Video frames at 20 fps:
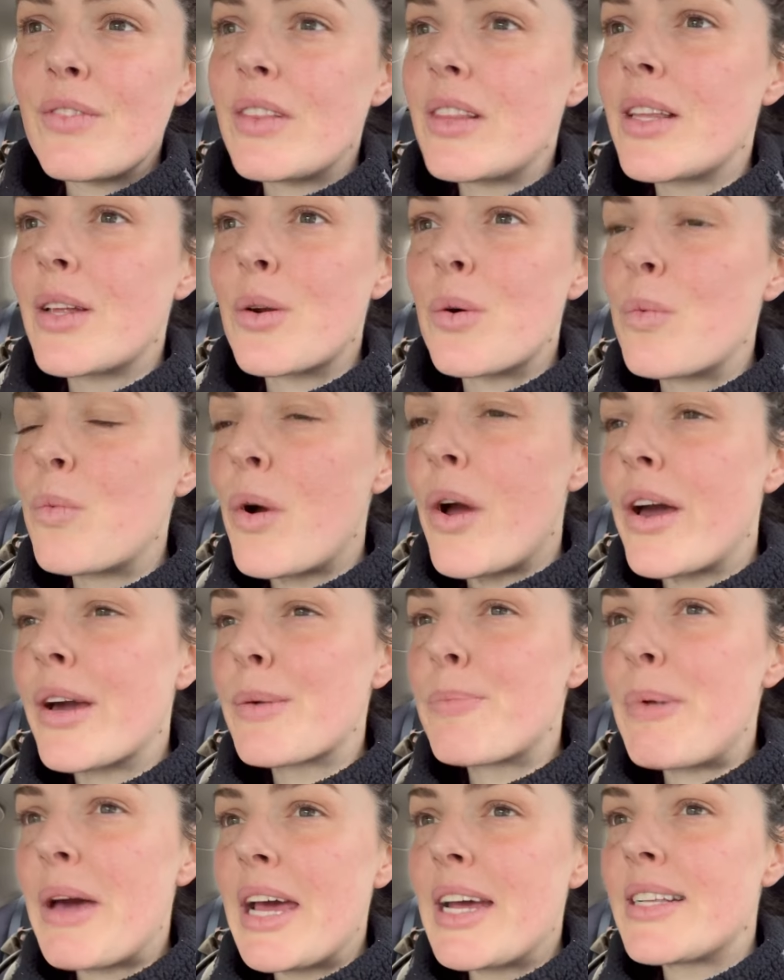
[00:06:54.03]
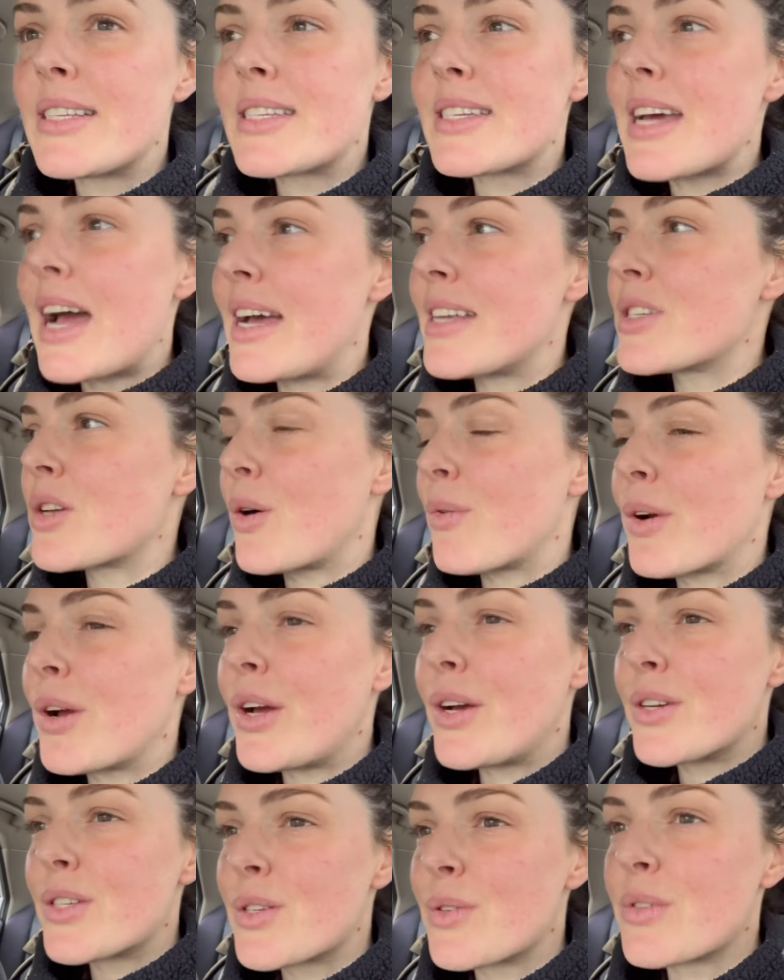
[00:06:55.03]
little work bits. Ty's got
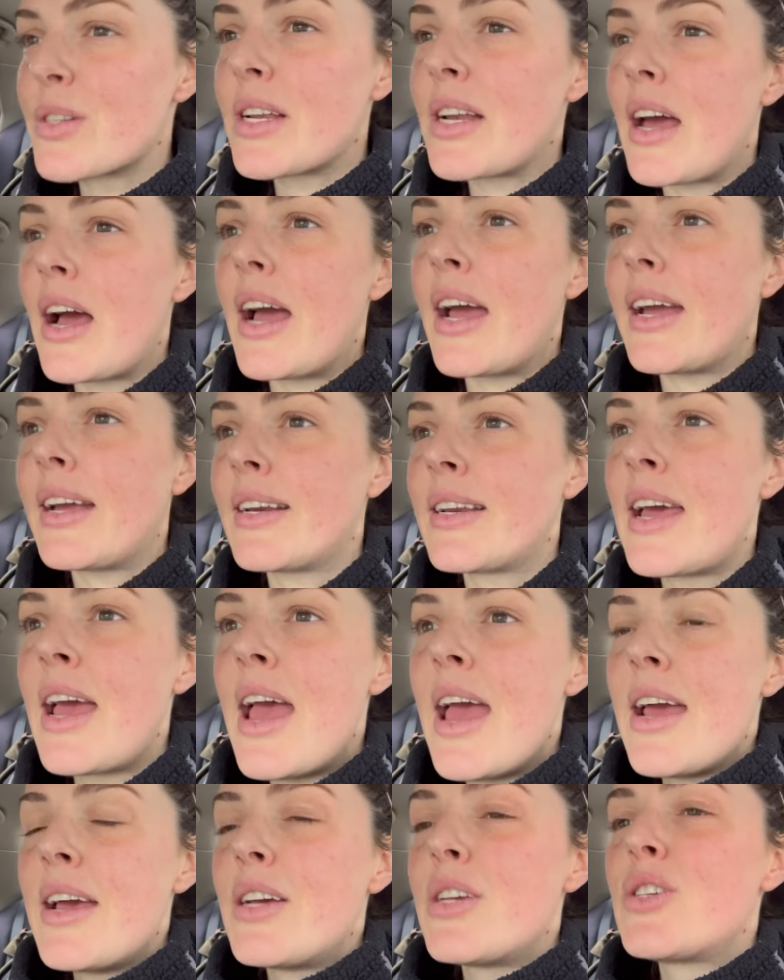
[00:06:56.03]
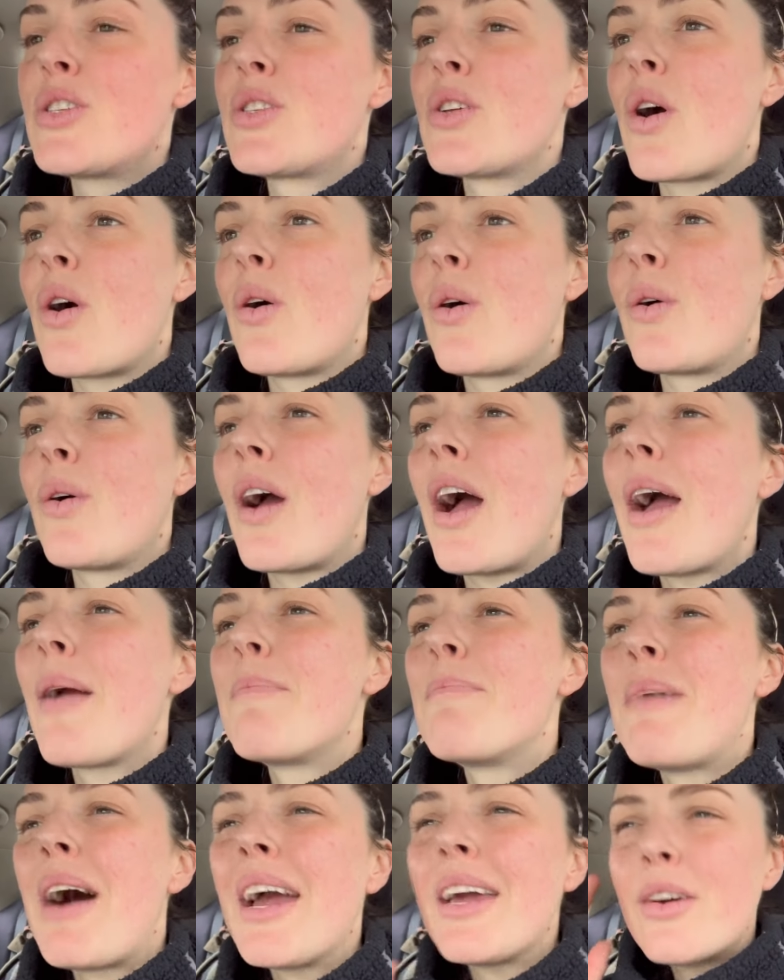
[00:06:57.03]
rehearsal tonight, so I
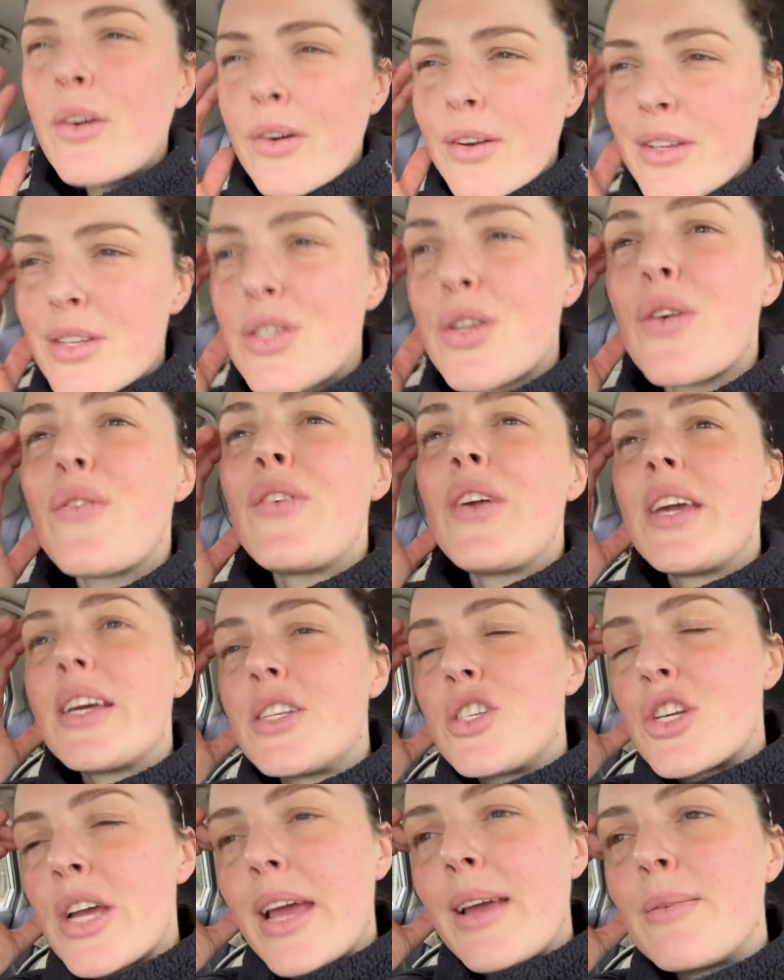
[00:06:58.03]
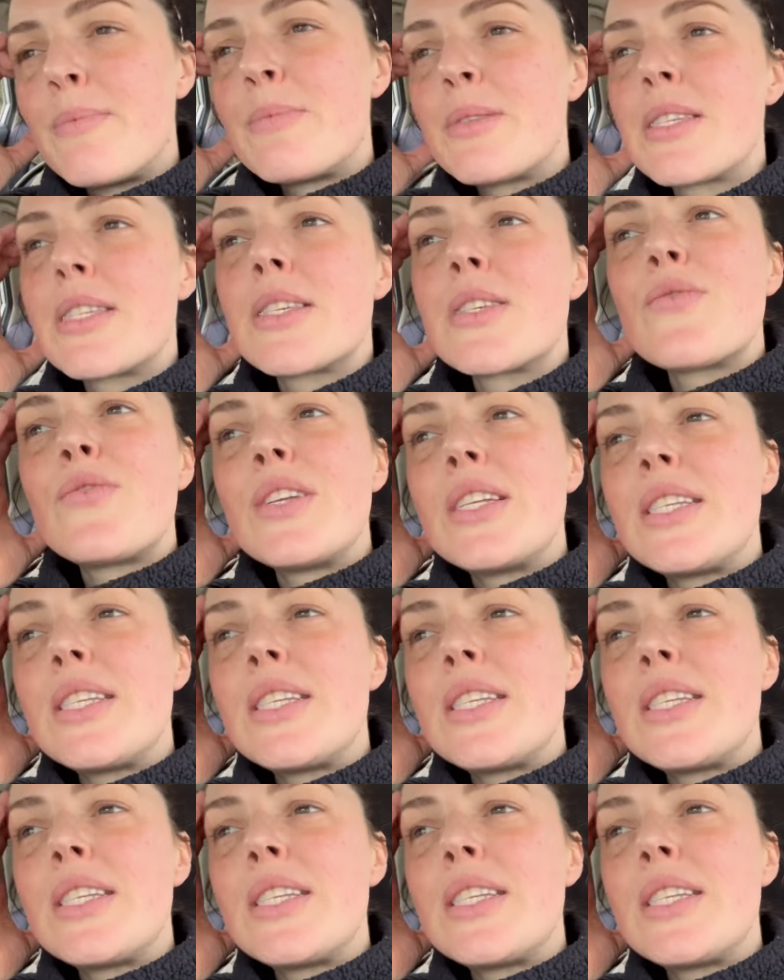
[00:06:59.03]
might go to Sophie and James for